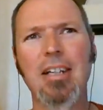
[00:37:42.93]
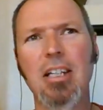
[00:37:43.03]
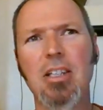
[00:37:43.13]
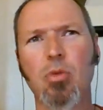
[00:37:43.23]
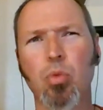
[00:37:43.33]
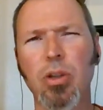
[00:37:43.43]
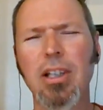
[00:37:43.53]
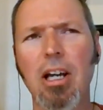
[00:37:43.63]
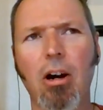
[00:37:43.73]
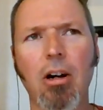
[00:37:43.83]
It's
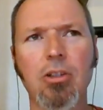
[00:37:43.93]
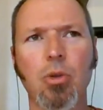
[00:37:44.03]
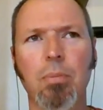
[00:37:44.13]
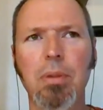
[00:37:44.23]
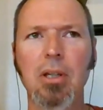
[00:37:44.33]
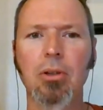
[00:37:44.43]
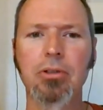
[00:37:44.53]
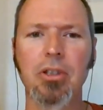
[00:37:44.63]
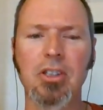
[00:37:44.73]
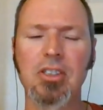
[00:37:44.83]
really hard to
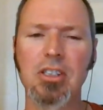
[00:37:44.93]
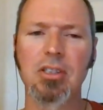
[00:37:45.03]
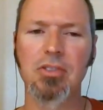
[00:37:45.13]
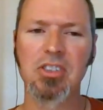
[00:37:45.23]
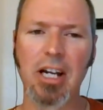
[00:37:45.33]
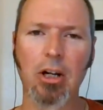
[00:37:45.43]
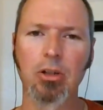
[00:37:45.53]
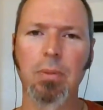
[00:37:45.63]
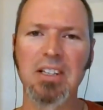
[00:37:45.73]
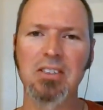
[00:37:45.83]
appeal to the sense of
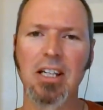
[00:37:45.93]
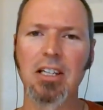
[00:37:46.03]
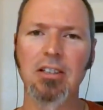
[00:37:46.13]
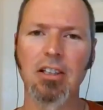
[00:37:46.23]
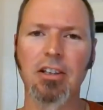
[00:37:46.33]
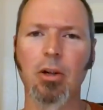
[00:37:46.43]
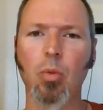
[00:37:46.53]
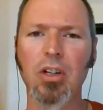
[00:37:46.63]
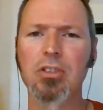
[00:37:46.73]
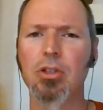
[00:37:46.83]
sound by saying that there
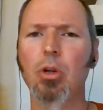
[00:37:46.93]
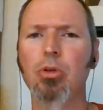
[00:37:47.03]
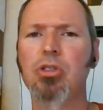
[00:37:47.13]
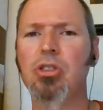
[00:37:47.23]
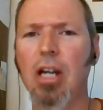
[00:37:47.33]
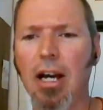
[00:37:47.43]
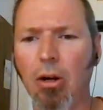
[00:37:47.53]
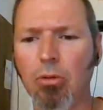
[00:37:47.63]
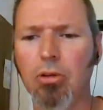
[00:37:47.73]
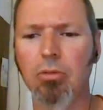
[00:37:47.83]
was no
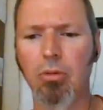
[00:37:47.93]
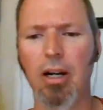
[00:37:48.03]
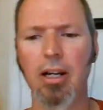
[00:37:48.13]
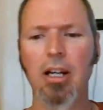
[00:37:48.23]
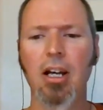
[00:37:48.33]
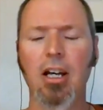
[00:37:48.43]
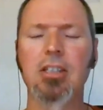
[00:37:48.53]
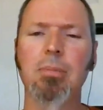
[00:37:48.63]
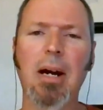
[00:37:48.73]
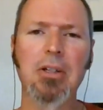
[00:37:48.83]
sound, right?
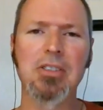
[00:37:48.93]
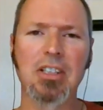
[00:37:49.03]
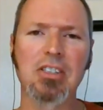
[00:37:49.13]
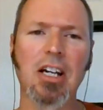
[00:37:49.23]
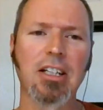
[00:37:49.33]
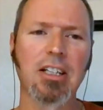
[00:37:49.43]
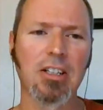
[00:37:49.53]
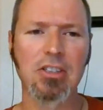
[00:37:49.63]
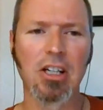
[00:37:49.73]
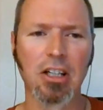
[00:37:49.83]
It's about as exciting
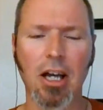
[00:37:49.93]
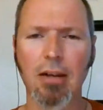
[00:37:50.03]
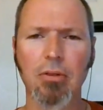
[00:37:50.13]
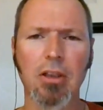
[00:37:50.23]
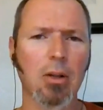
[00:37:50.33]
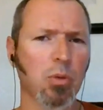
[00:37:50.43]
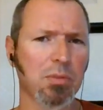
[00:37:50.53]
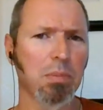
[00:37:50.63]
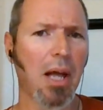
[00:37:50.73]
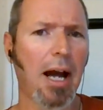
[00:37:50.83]
as saying everything
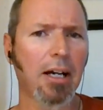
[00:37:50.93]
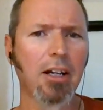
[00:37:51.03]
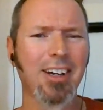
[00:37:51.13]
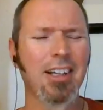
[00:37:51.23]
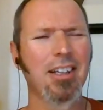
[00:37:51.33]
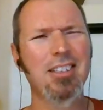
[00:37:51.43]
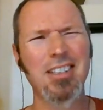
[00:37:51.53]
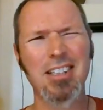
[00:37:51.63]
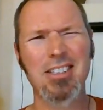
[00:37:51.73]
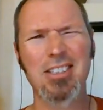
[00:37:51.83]
was black.
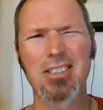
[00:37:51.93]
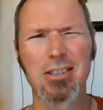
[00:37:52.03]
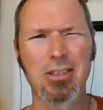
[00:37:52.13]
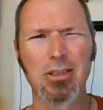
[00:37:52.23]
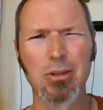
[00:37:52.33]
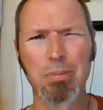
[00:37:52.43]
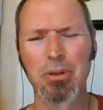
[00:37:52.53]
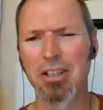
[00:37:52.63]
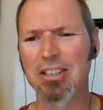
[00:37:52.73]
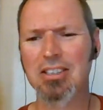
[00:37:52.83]
That's not
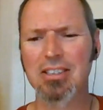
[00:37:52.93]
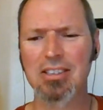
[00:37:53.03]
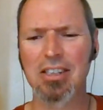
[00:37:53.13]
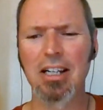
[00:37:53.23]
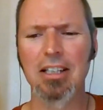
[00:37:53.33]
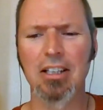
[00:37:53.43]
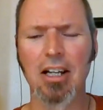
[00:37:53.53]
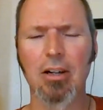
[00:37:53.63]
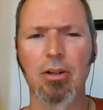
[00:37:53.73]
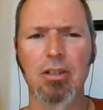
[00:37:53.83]
super exciting.
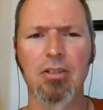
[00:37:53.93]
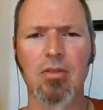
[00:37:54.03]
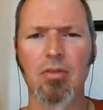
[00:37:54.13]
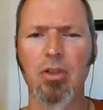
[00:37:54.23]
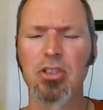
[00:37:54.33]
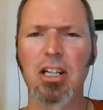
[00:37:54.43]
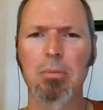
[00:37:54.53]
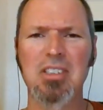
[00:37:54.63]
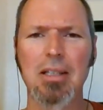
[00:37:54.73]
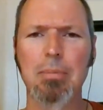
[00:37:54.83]
Now it feels like
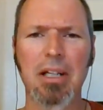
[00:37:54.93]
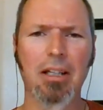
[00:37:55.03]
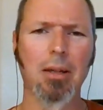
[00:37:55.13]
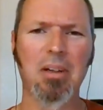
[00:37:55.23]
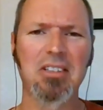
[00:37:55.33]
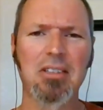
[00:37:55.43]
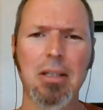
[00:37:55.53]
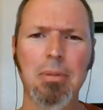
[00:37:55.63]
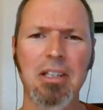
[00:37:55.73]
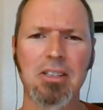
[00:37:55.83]
I'm sleeping. Am I
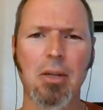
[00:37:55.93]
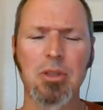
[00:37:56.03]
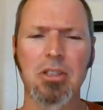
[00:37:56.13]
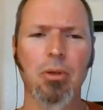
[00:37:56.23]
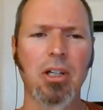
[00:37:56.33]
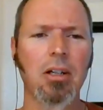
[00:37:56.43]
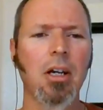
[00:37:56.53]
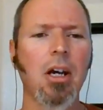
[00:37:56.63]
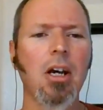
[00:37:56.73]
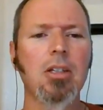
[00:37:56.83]
sleeping? Is that what's going on?
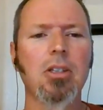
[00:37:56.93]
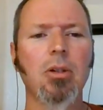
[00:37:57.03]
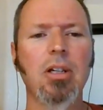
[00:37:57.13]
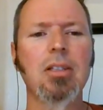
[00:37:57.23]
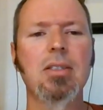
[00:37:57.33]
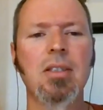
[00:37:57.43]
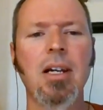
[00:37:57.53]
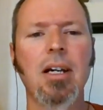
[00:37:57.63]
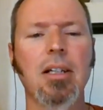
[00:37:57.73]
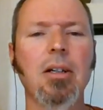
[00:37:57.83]
So
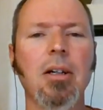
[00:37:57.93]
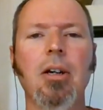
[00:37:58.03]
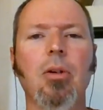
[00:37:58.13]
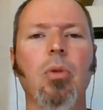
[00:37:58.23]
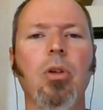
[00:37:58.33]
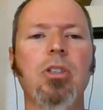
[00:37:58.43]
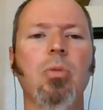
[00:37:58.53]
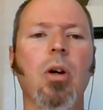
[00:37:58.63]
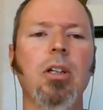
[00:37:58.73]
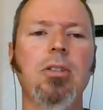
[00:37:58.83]
instead, what
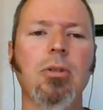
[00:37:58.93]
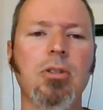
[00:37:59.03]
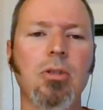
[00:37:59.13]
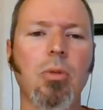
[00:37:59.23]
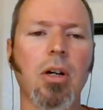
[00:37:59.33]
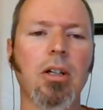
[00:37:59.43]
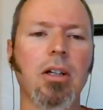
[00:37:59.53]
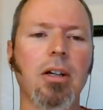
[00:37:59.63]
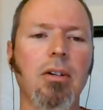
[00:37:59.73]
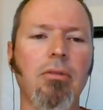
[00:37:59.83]
you want to do is you
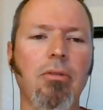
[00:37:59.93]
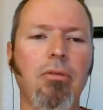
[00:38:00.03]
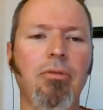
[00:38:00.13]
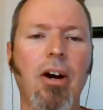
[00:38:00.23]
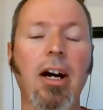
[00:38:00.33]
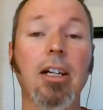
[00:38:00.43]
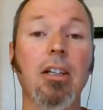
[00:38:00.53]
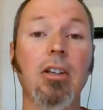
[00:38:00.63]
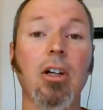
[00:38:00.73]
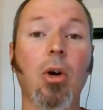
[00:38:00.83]
want to
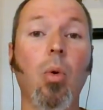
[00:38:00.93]
find the